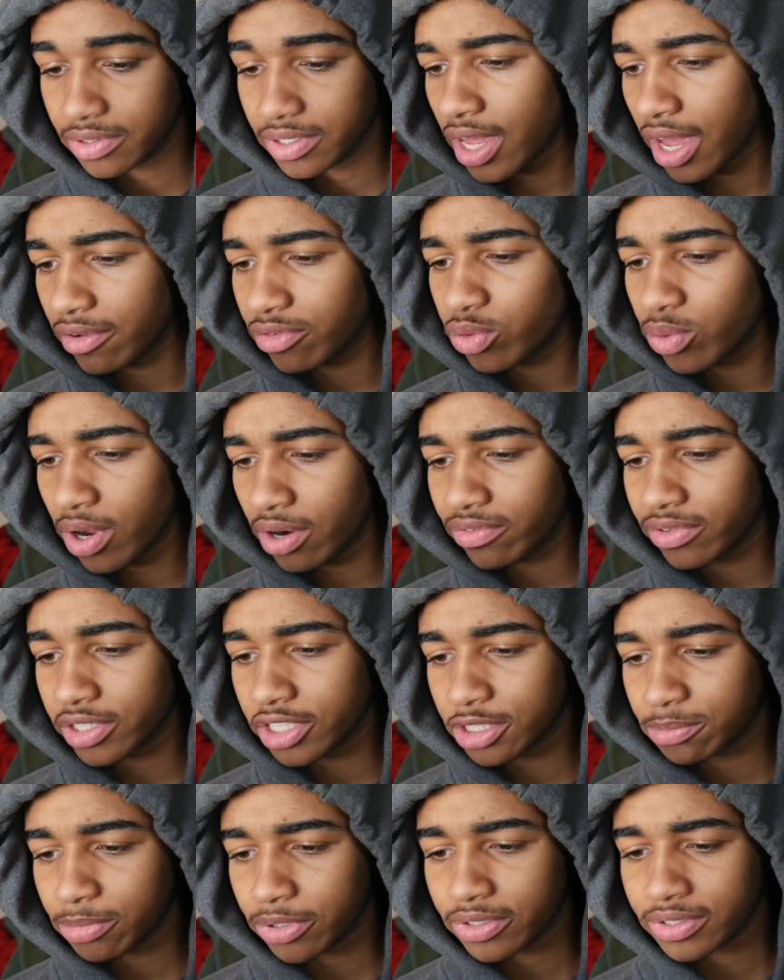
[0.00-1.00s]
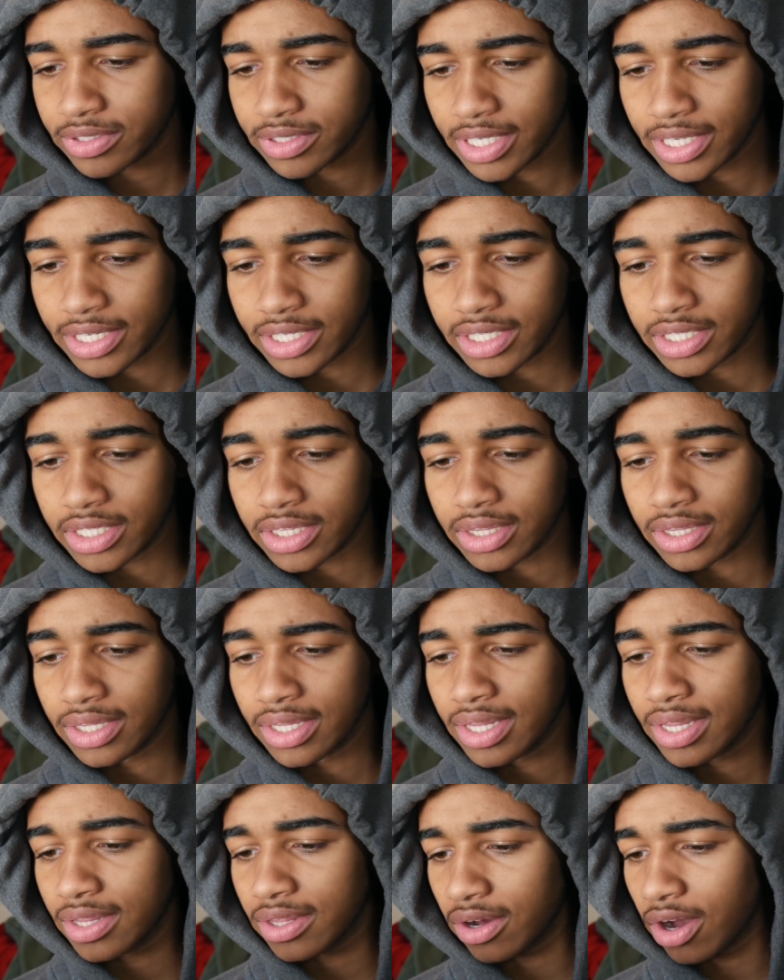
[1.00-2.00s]
Have you ever experienced dating
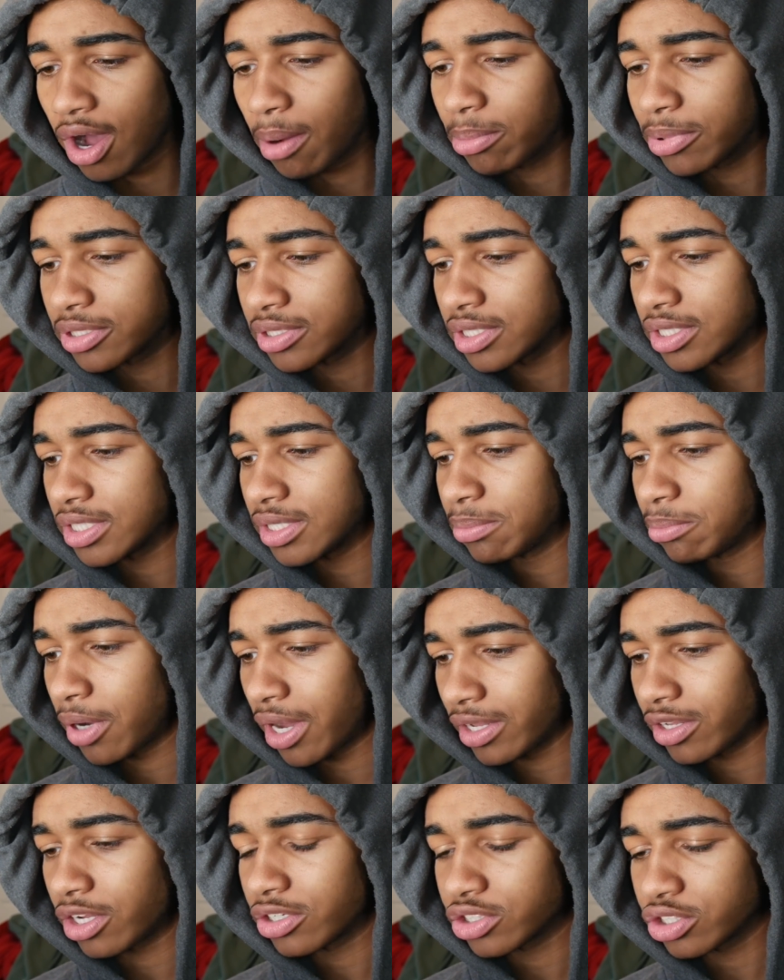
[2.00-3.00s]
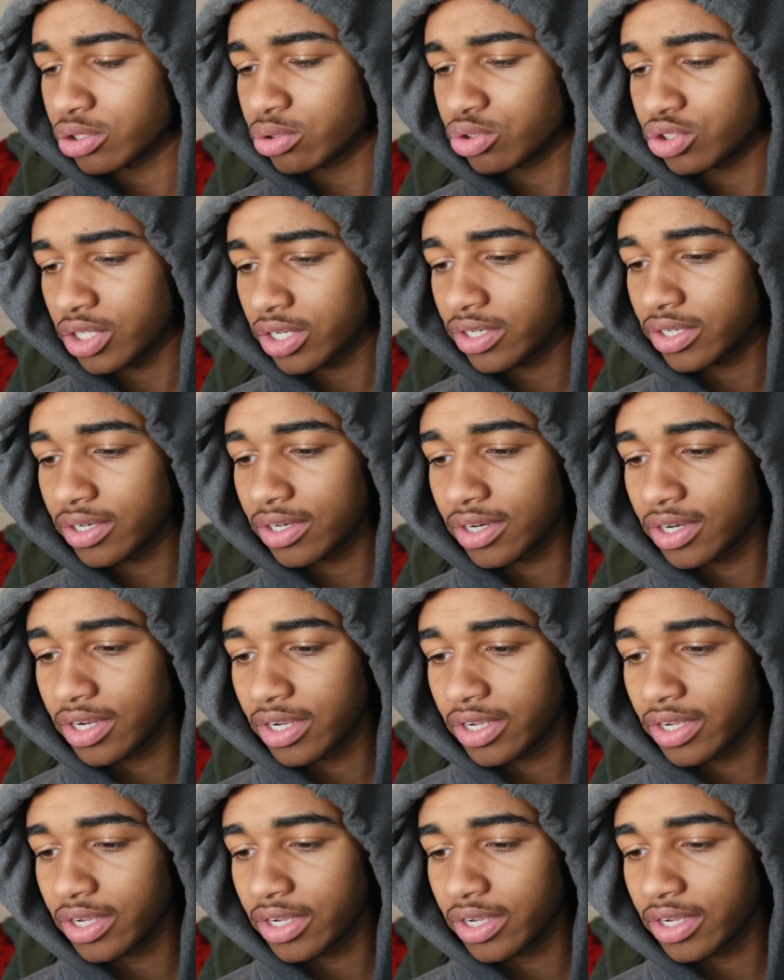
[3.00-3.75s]
the opposite biological gender?